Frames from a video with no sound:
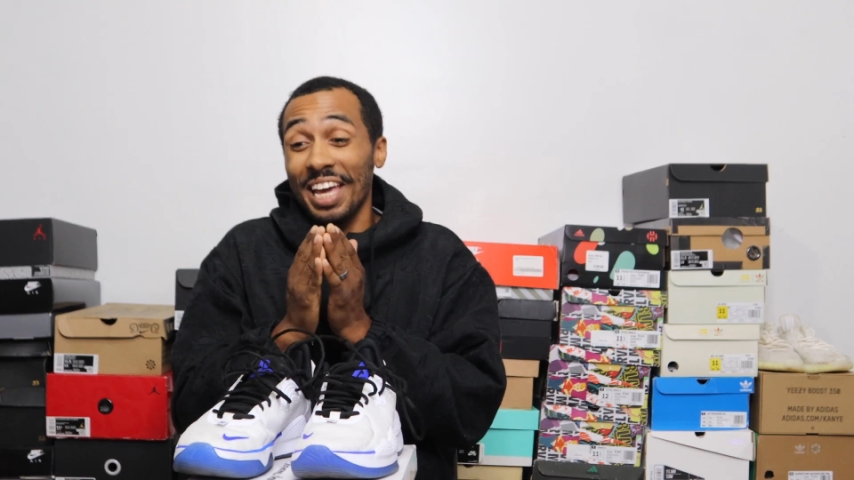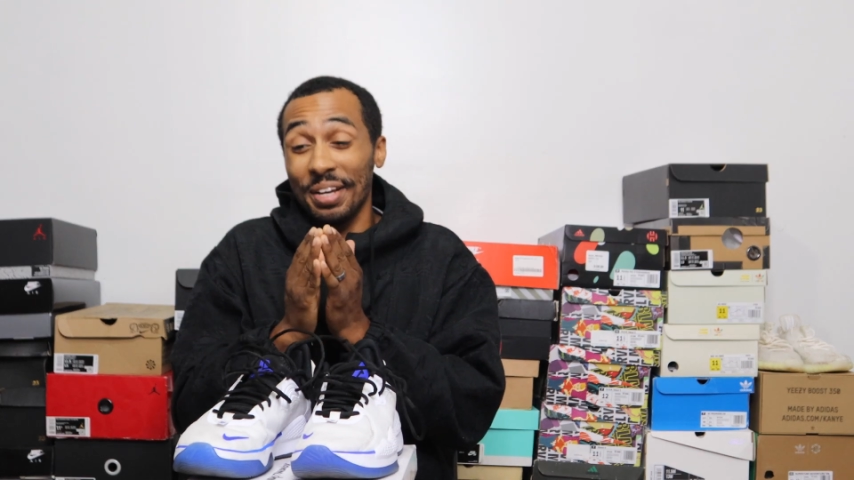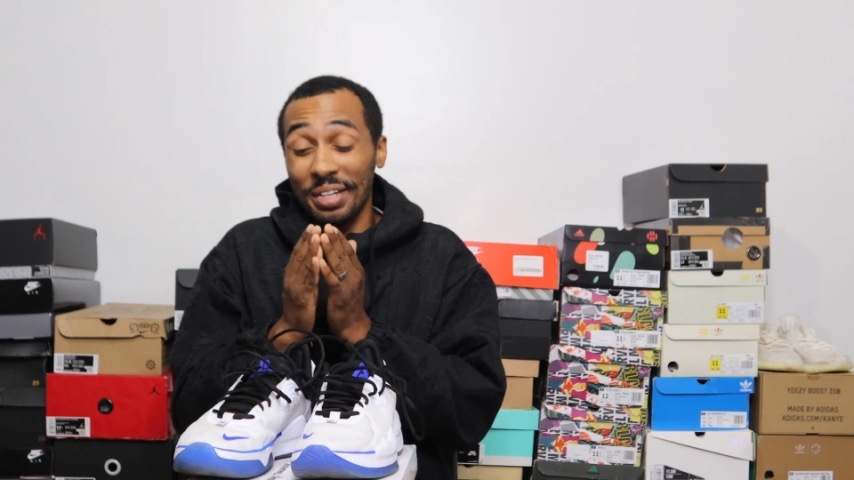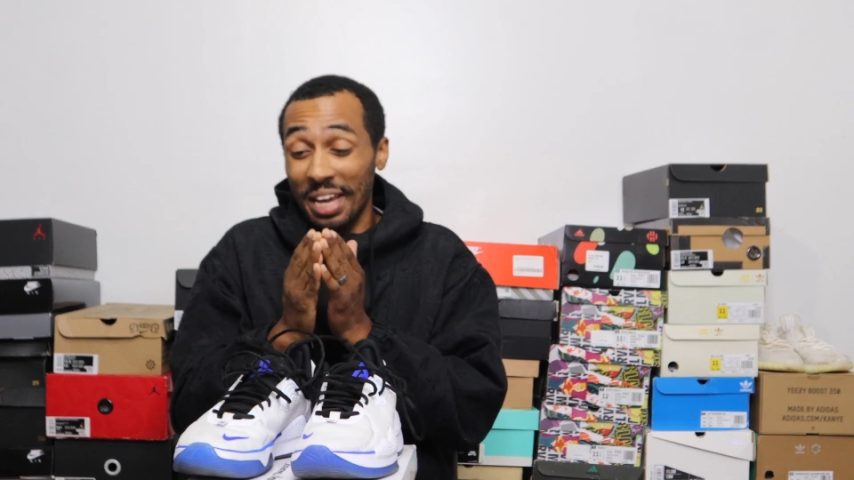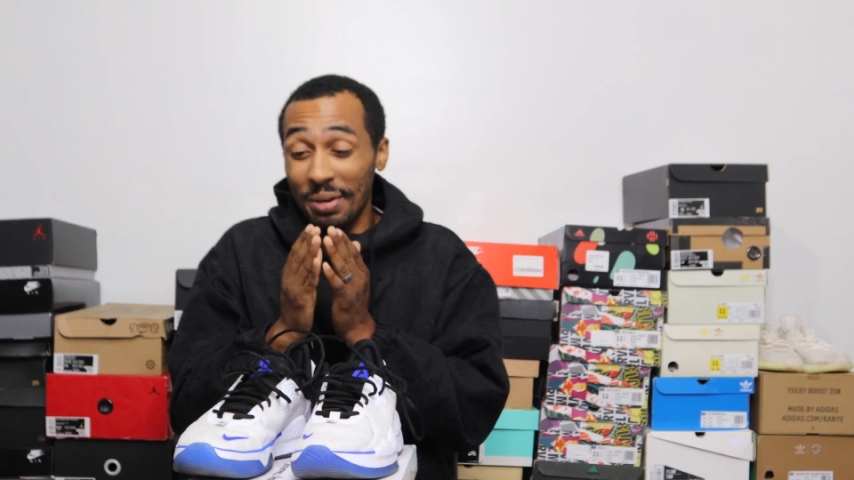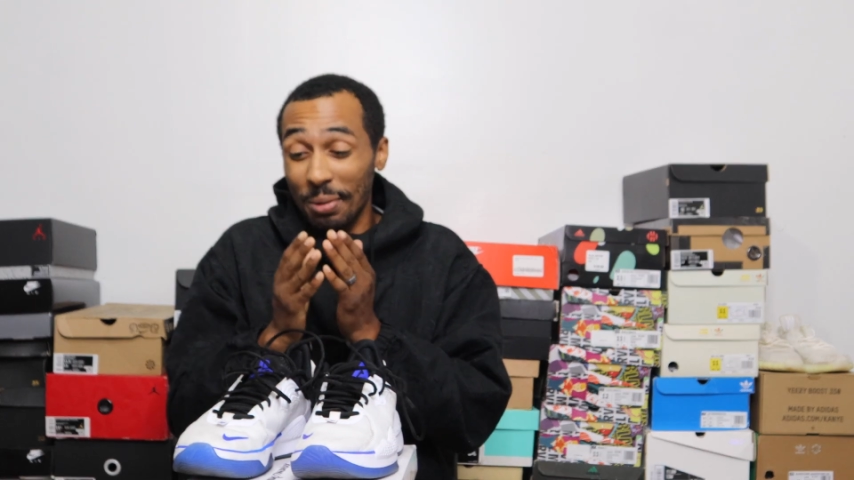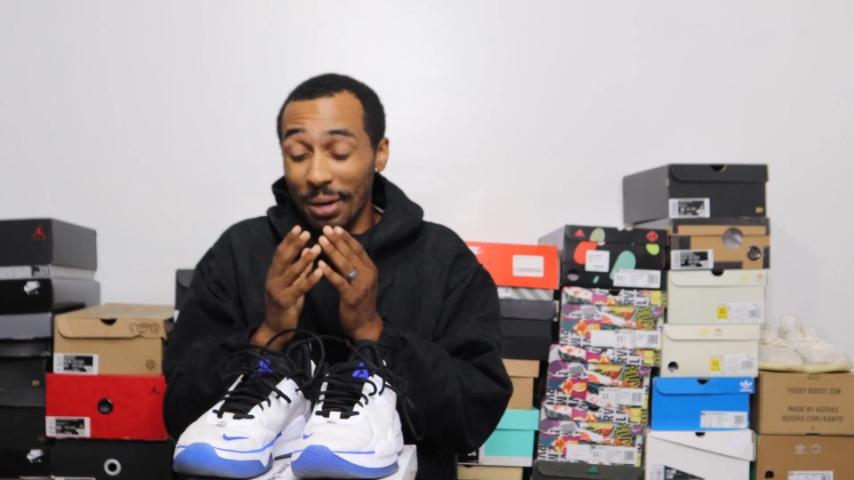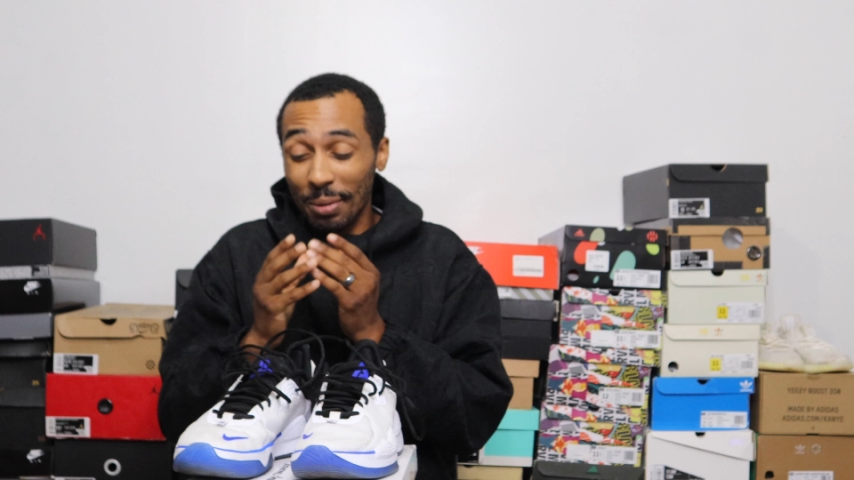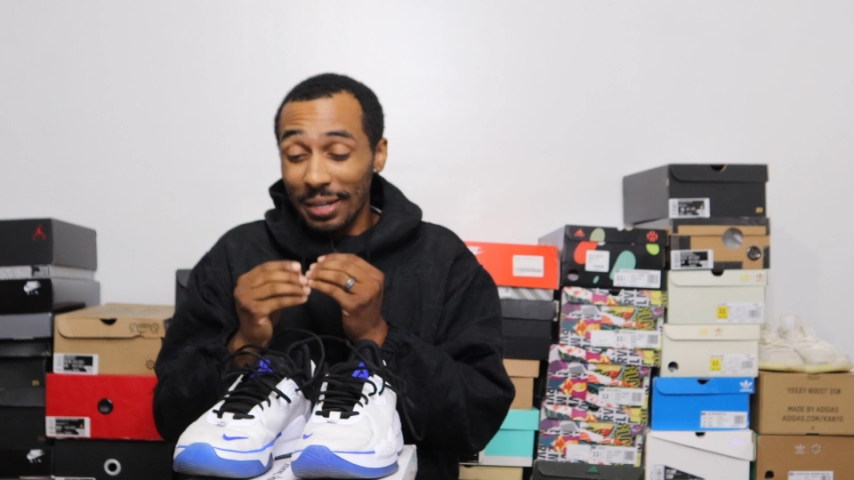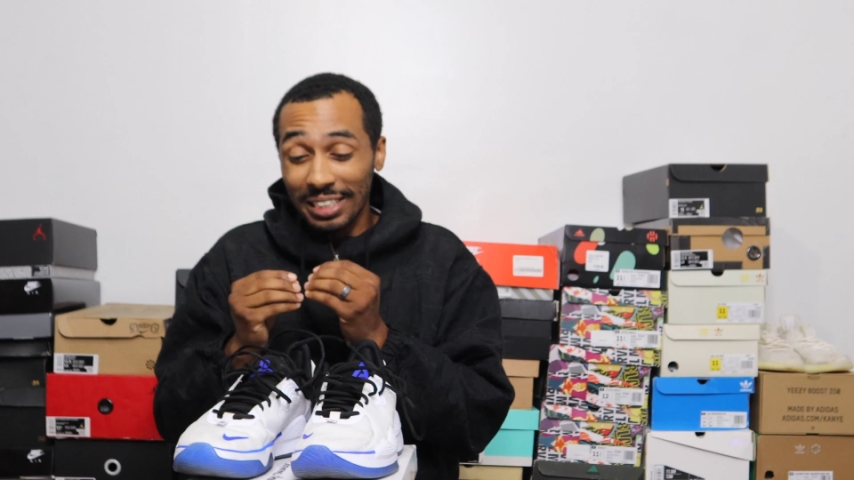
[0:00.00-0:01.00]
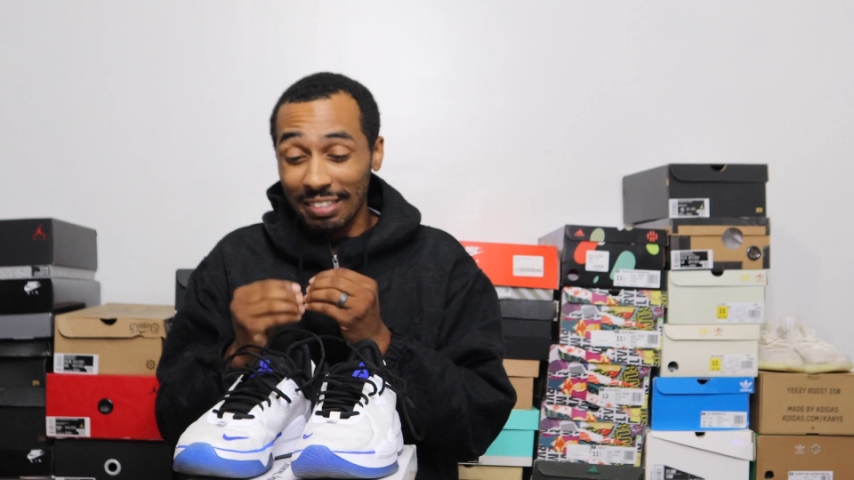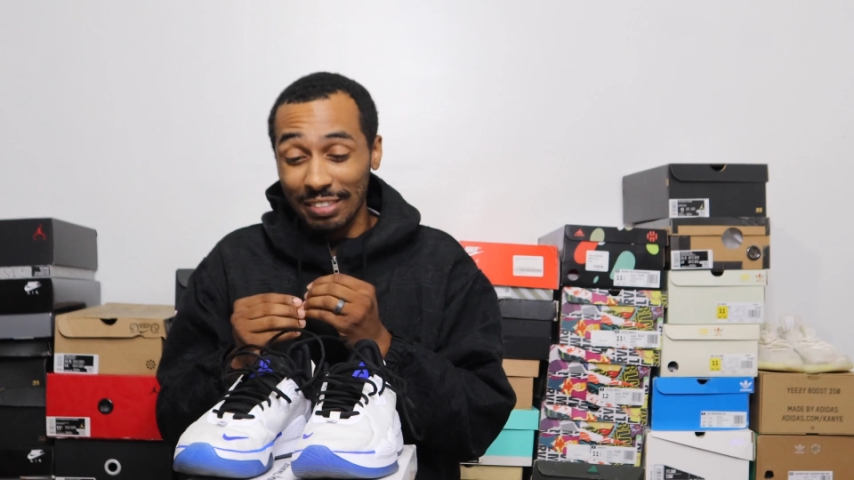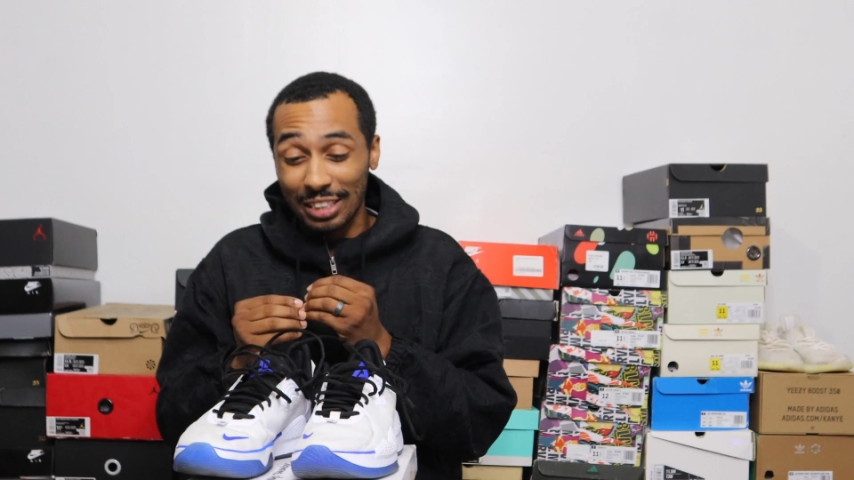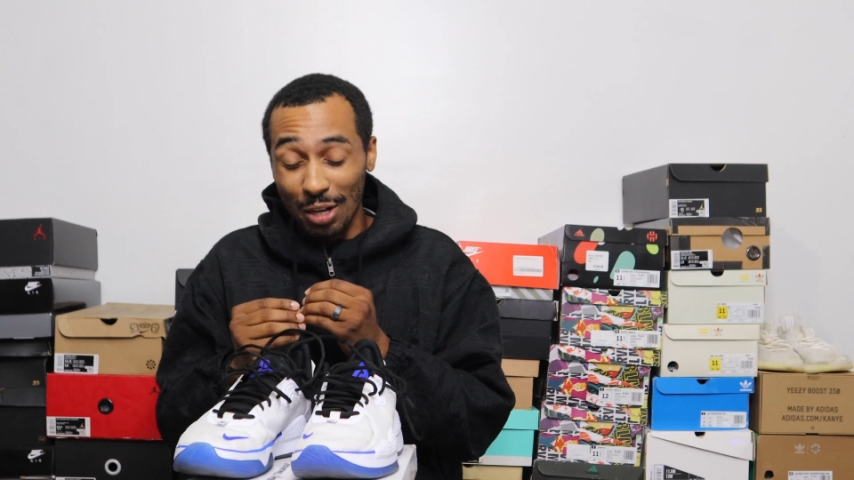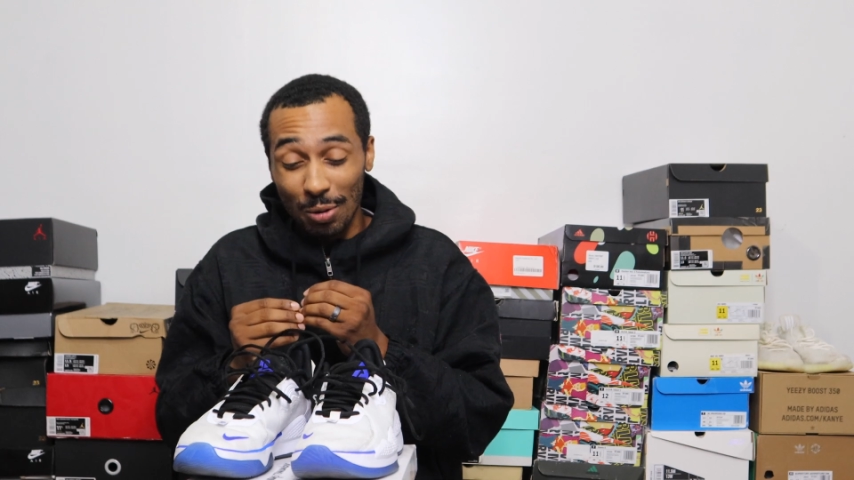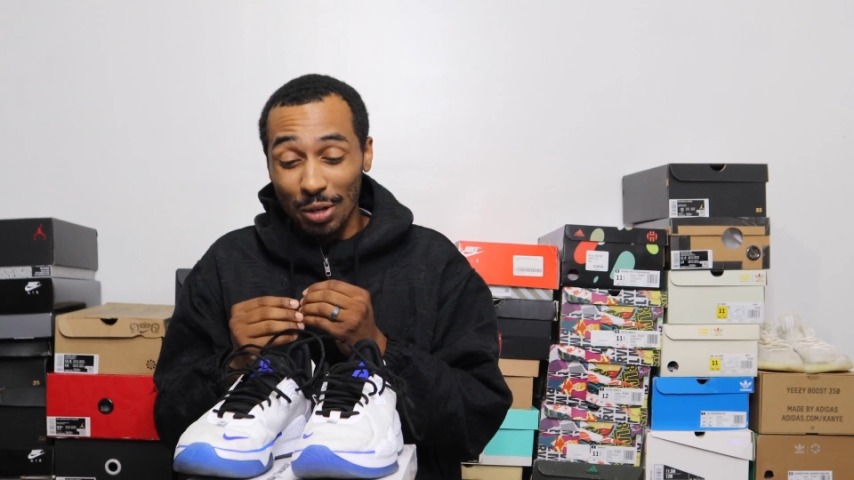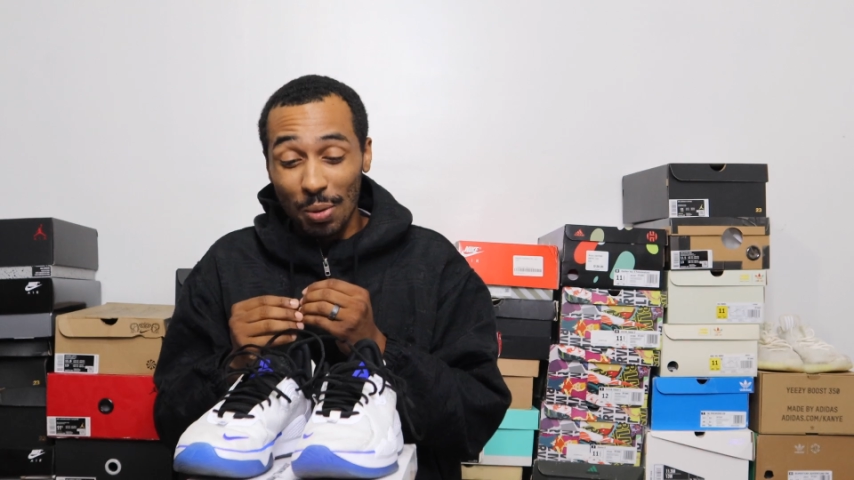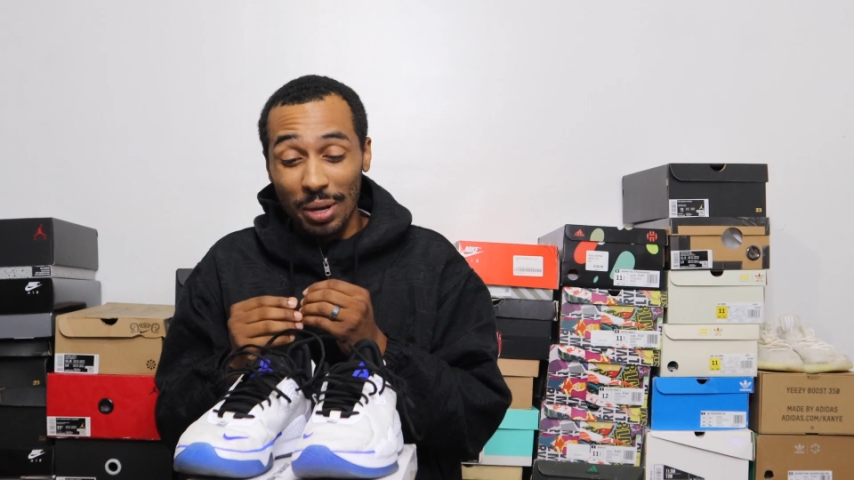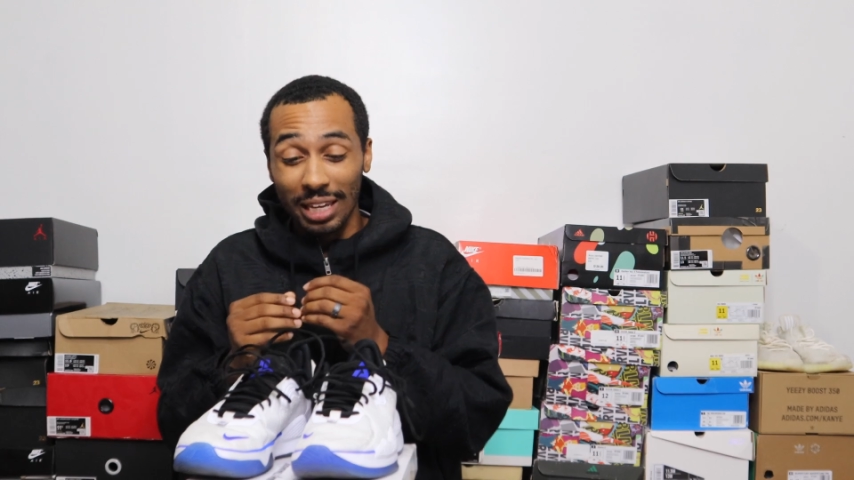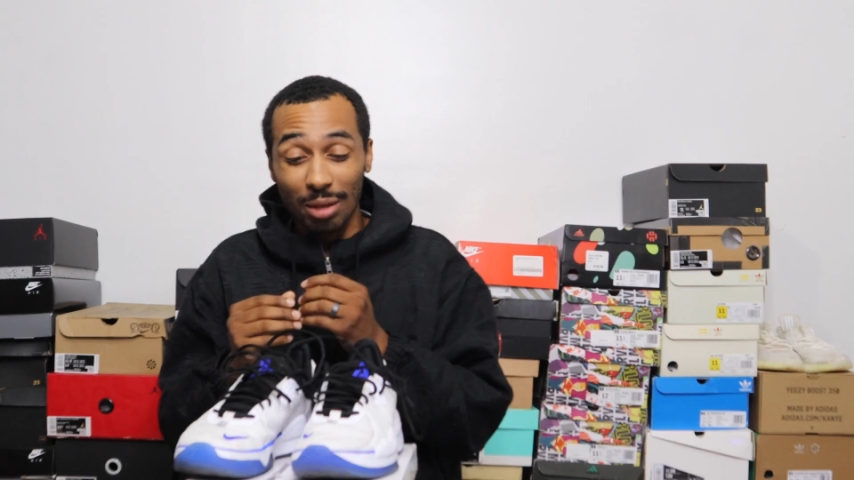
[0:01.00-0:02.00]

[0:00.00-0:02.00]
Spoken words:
It wasn't even so annoying,